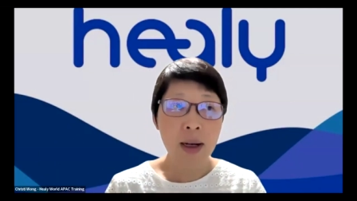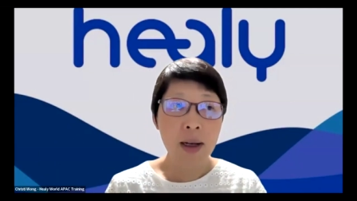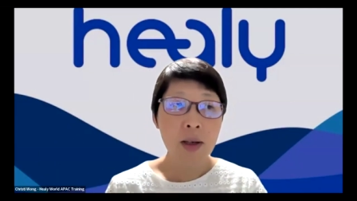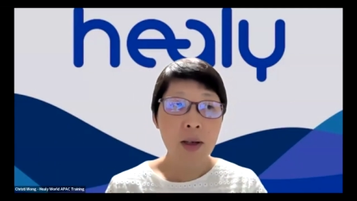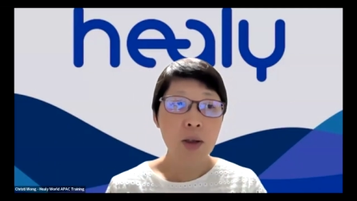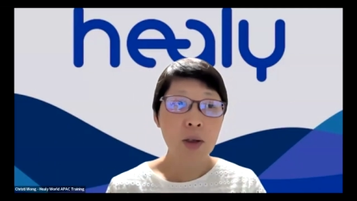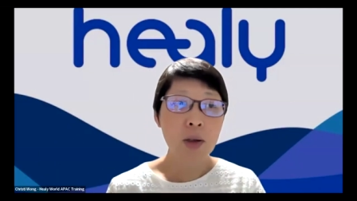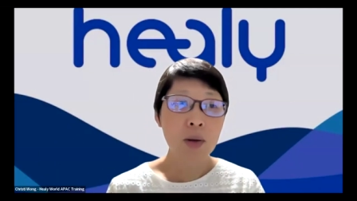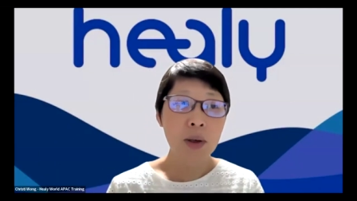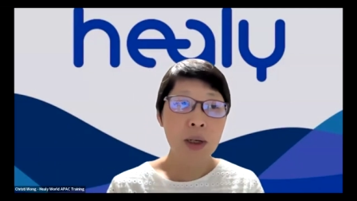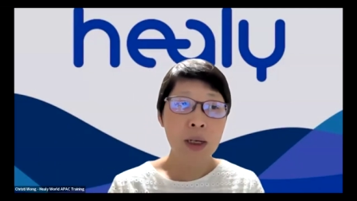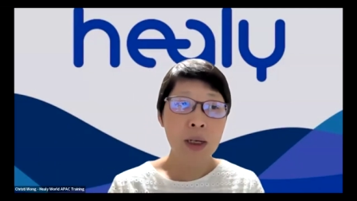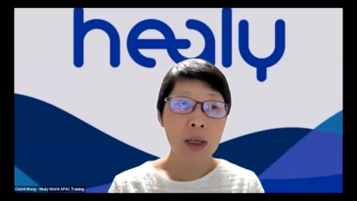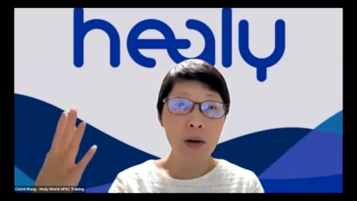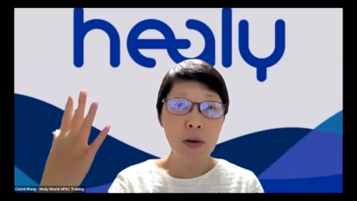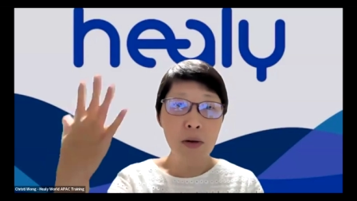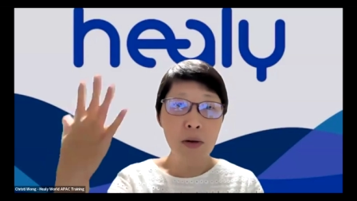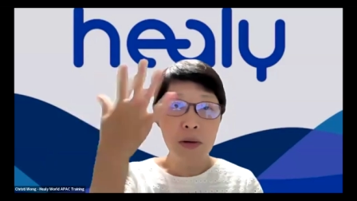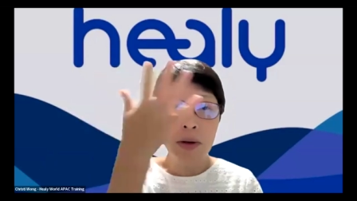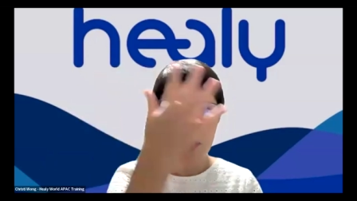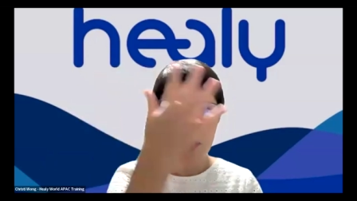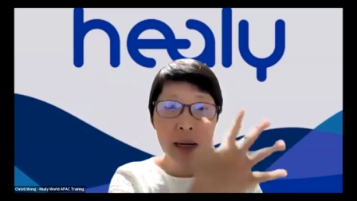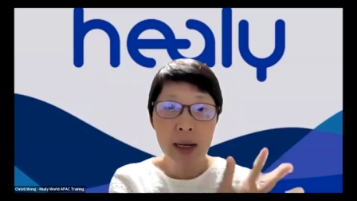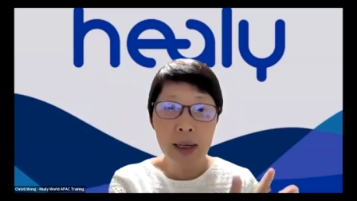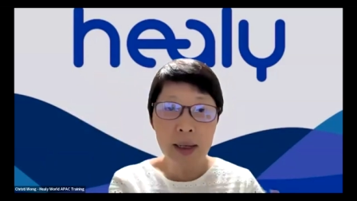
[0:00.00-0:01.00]
So it
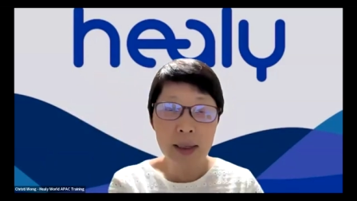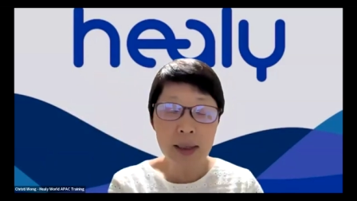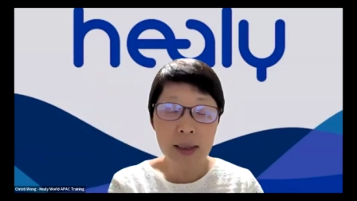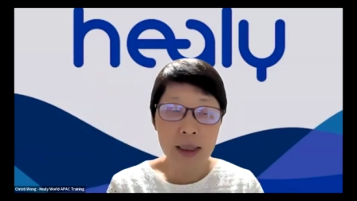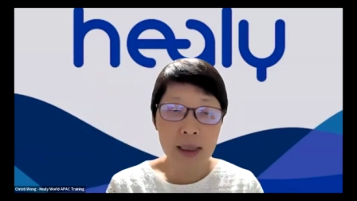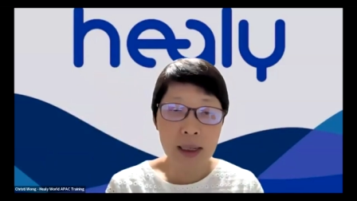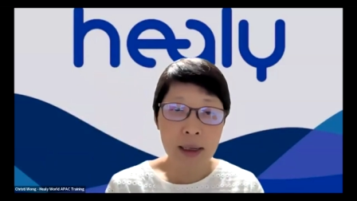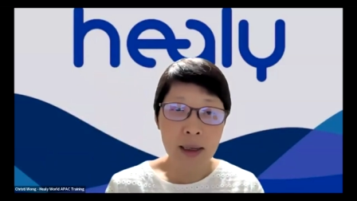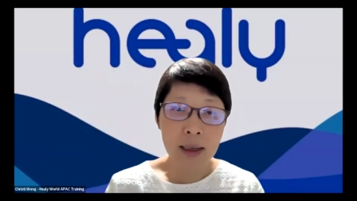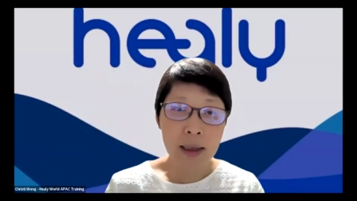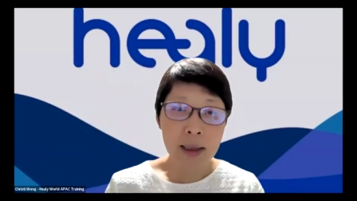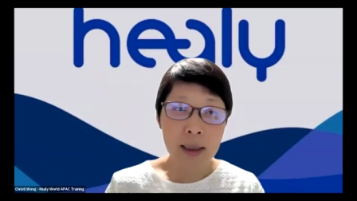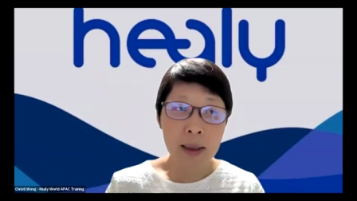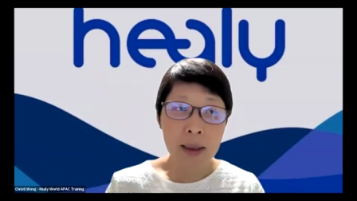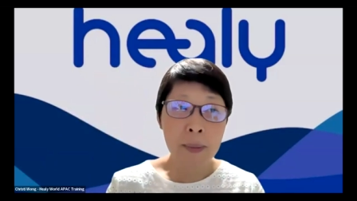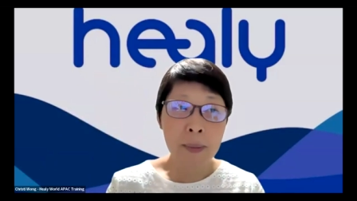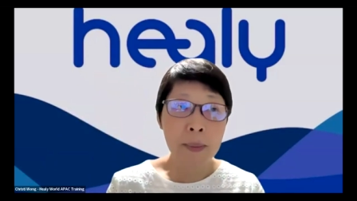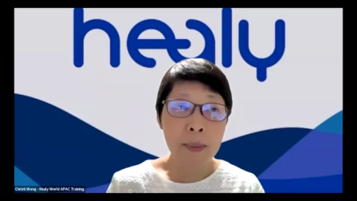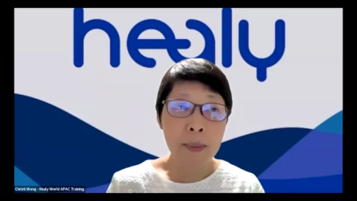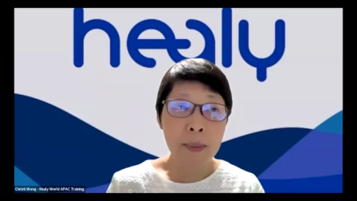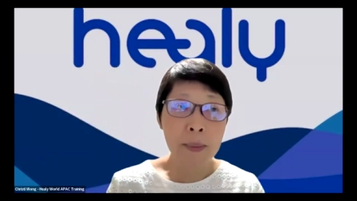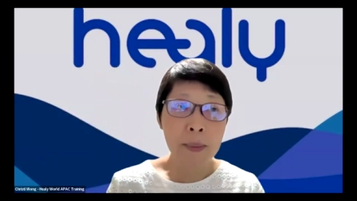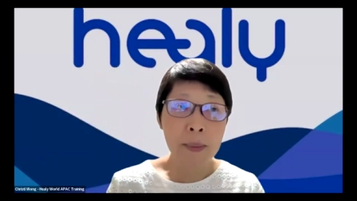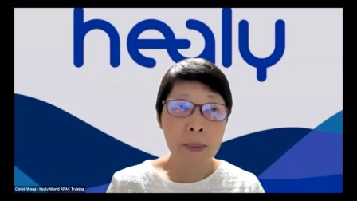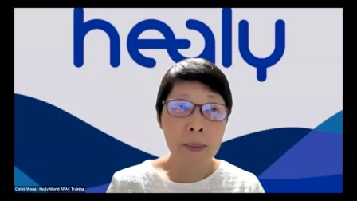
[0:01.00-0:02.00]
creates the
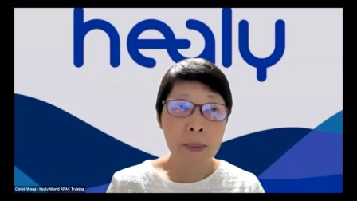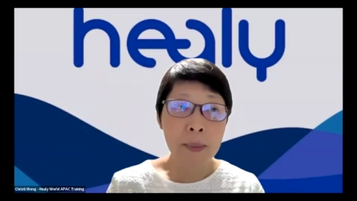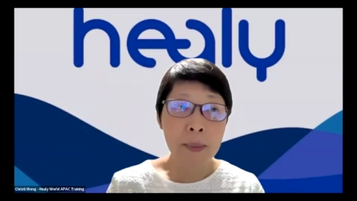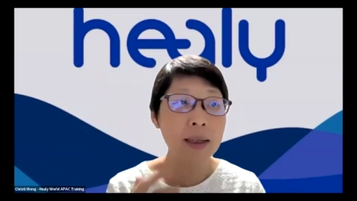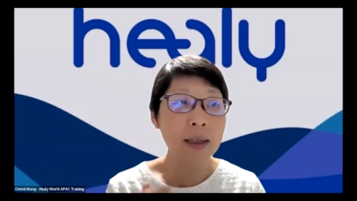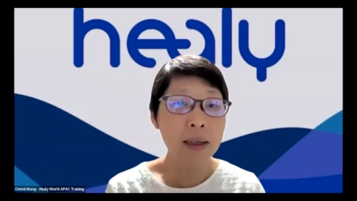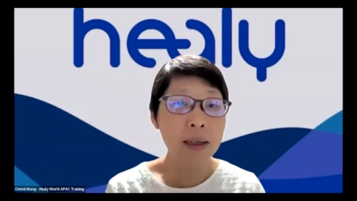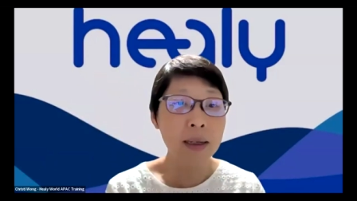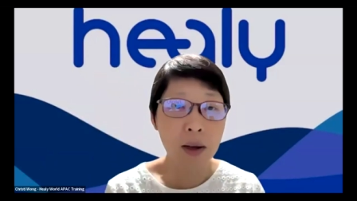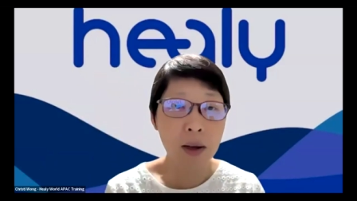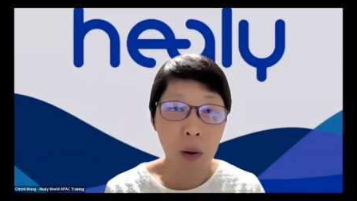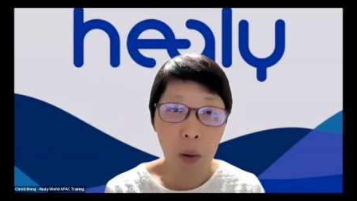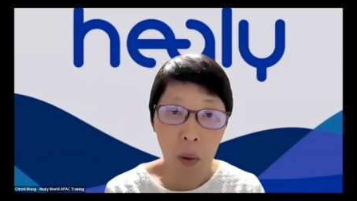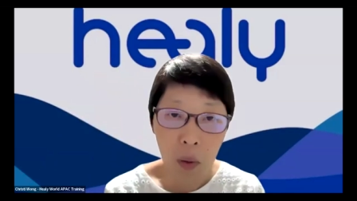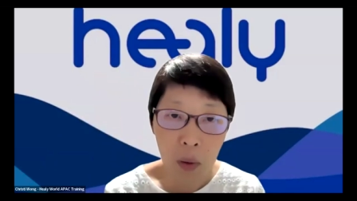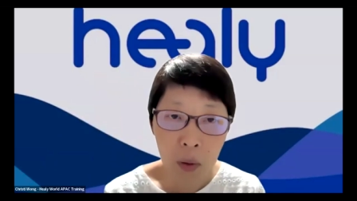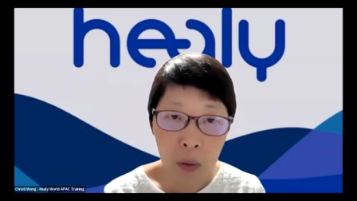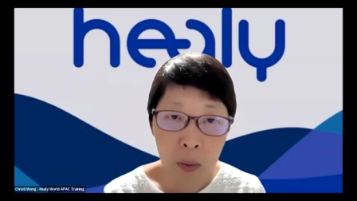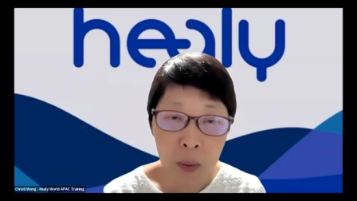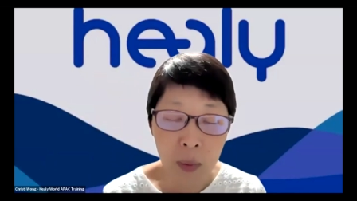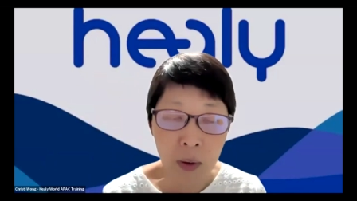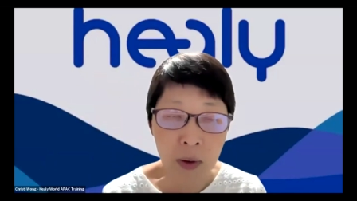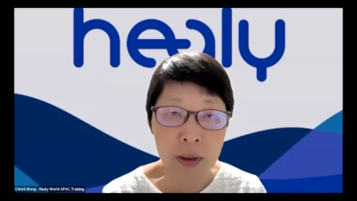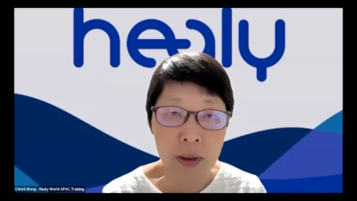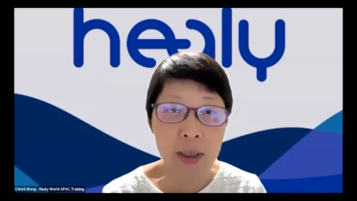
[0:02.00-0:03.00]
balance in the
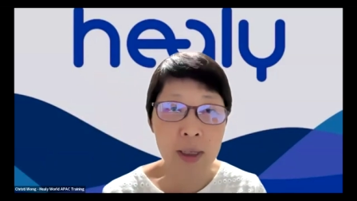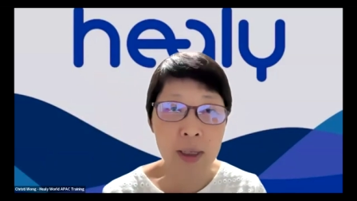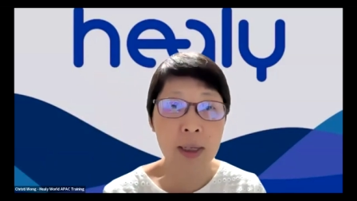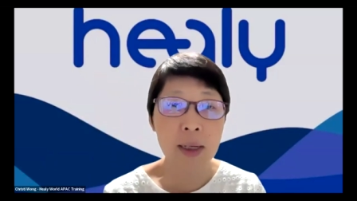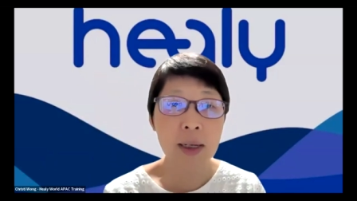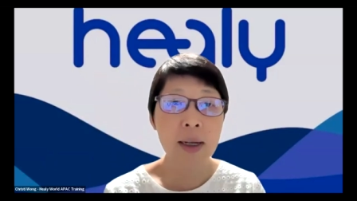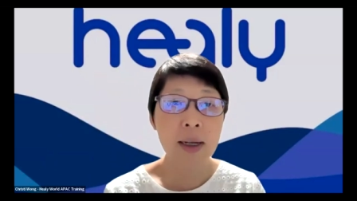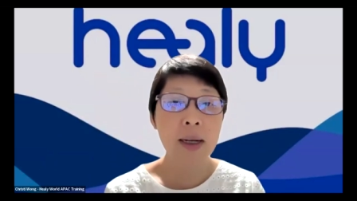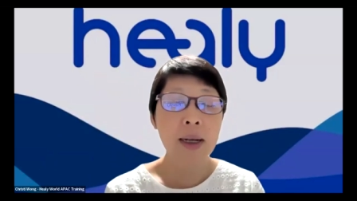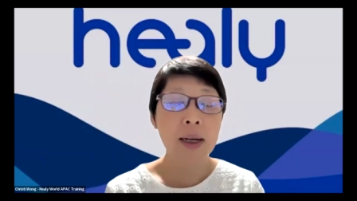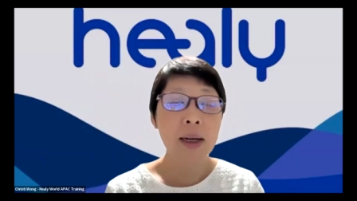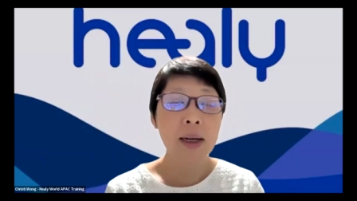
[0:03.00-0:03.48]
whole body.